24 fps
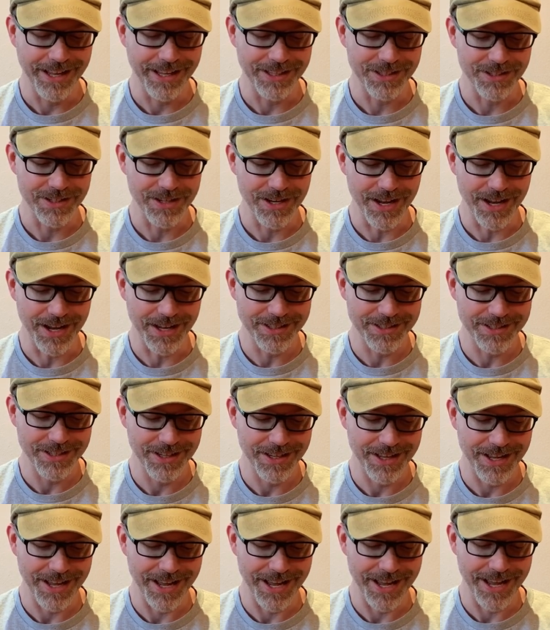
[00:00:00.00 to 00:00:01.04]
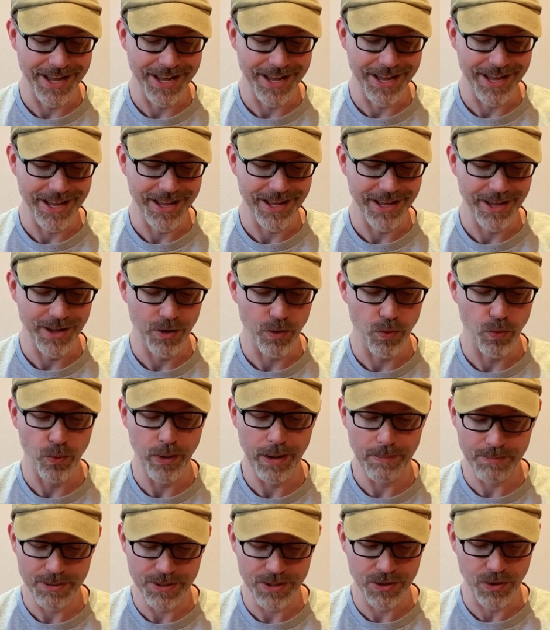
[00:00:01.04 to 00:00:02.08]
It's not a
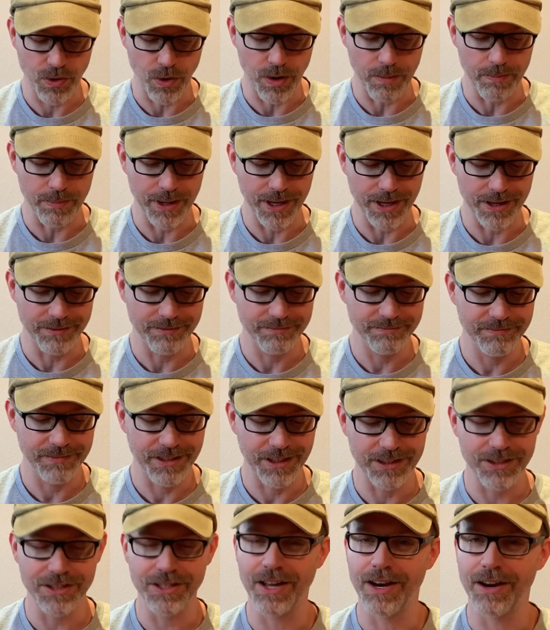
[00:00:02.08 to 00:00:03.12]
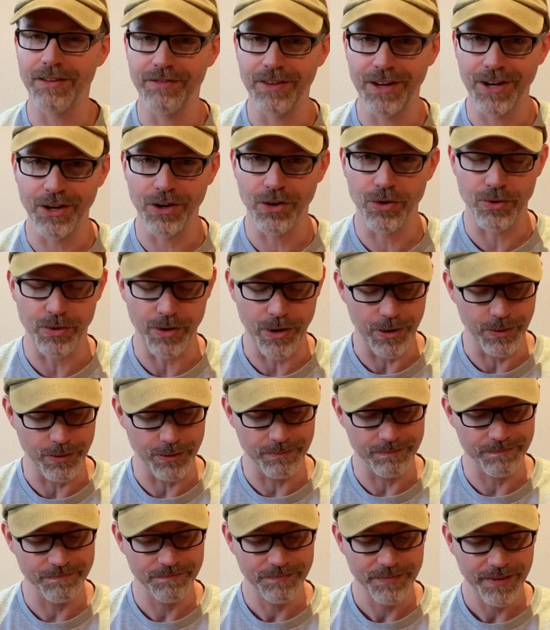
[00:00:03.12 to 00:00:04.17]
whip scorpion. It's not a
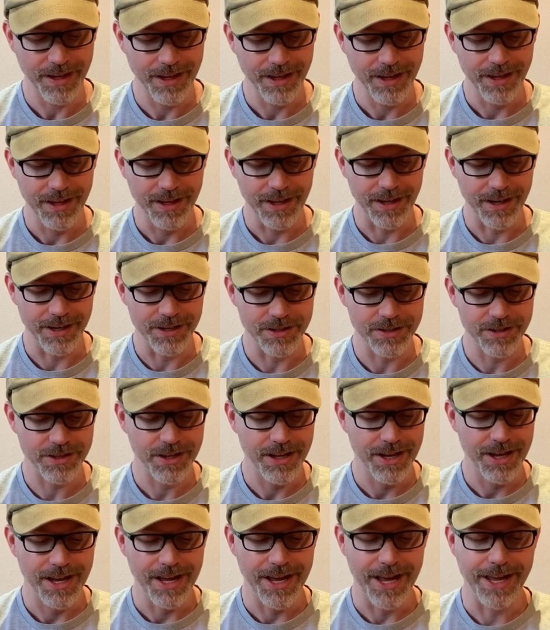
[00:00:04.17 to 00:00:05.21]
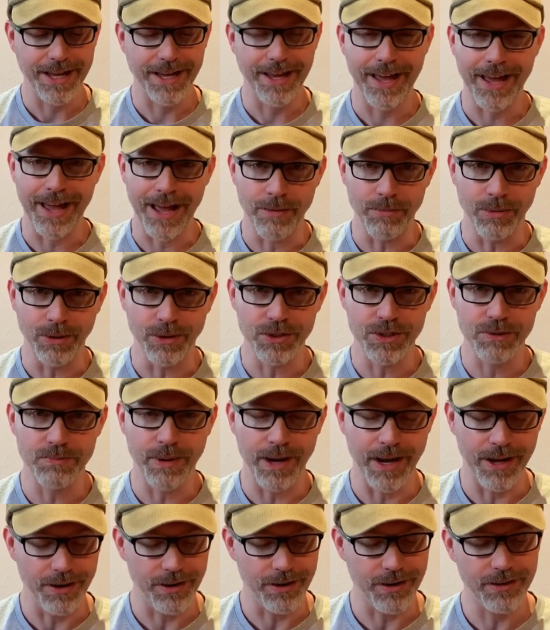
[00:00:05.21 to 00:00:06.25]
vinegaroon. It is a camel
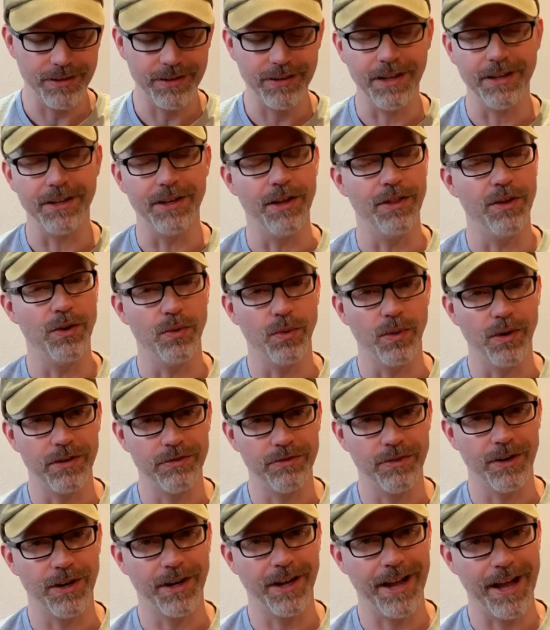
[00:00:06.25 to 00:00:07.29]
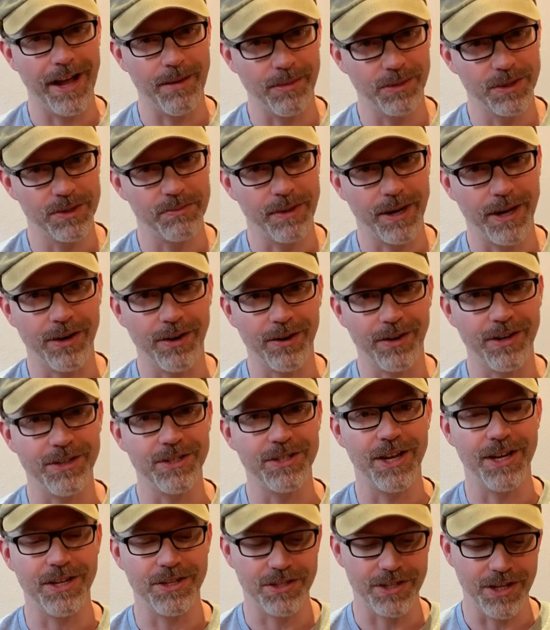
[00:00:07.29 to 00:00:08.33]
spider. Another word for a camel spider
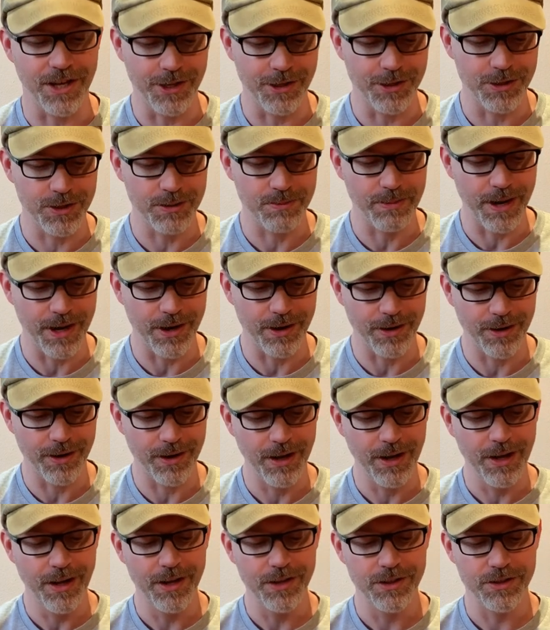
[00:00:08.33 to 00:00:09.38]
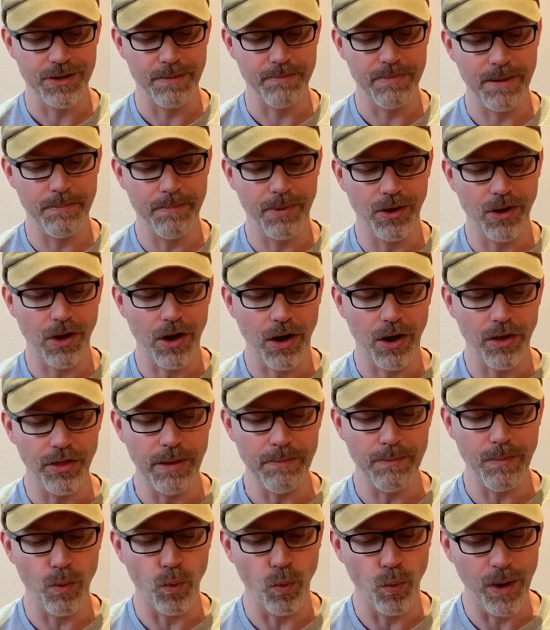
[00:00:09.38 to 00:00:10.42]
is a sun spider. Some people call
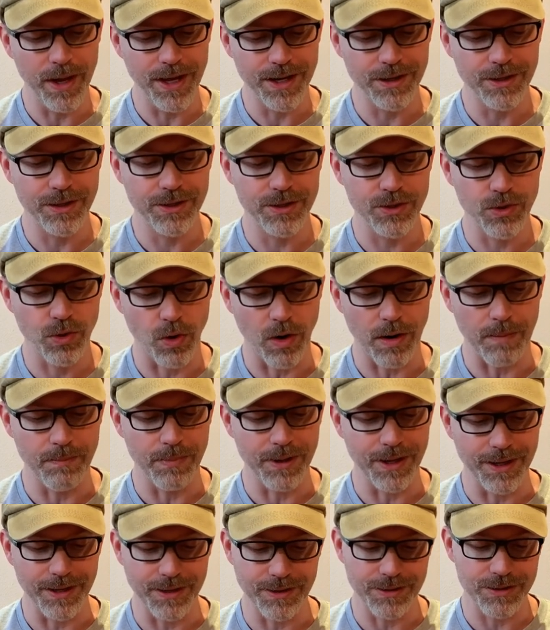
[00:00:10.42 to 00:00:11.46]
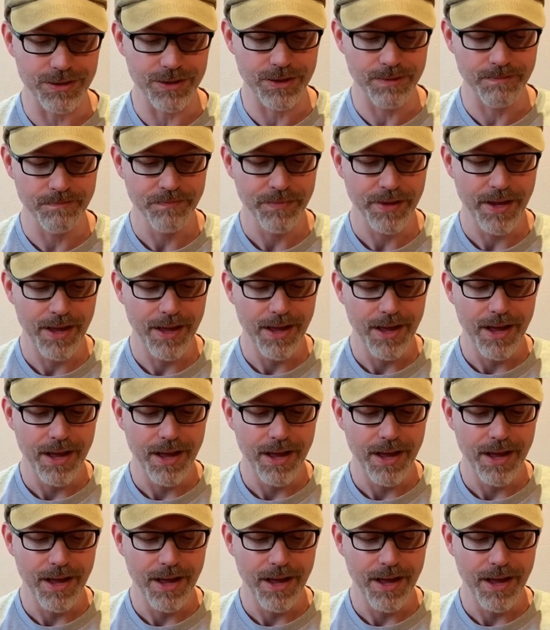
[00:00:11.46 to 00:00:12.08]
them wind scorpions.